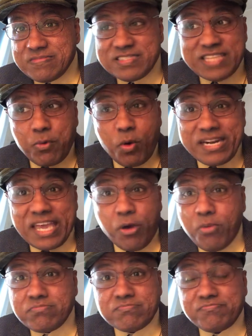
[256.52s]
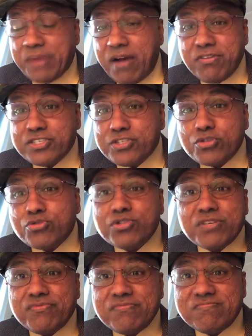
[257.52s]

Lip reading: They won't give powers to the